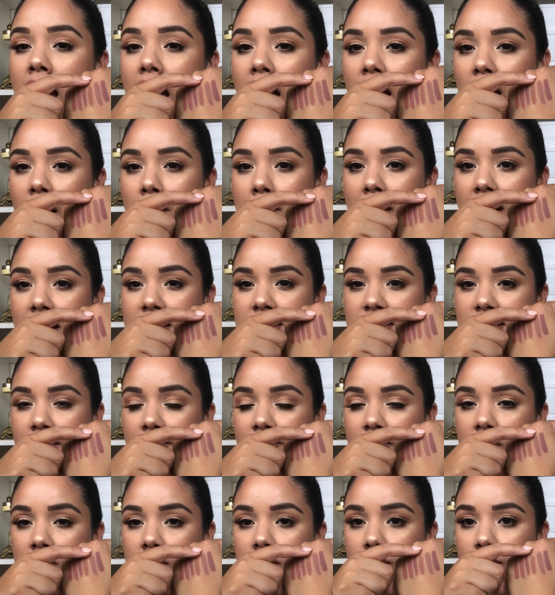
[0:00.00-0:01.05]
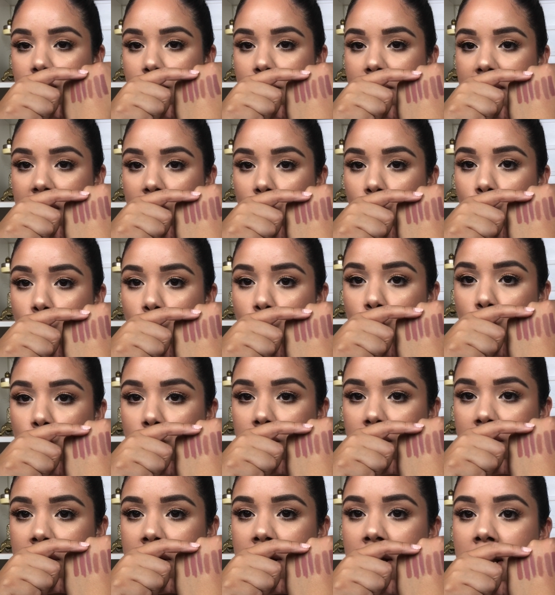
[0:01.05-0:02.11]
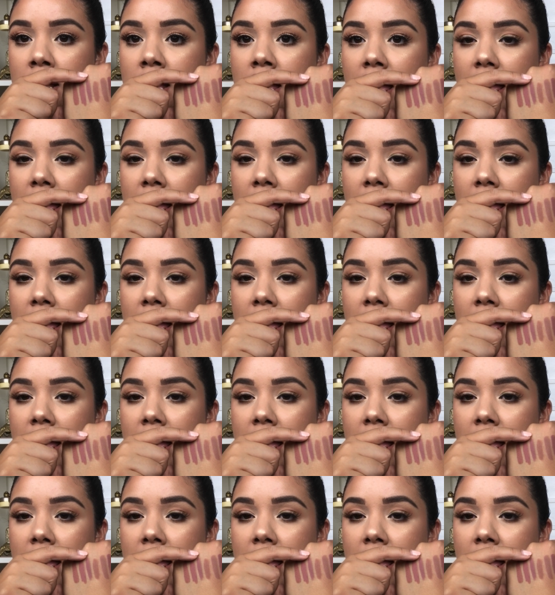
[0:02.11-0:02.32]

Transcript: Alamar is definitely a little bit cooler.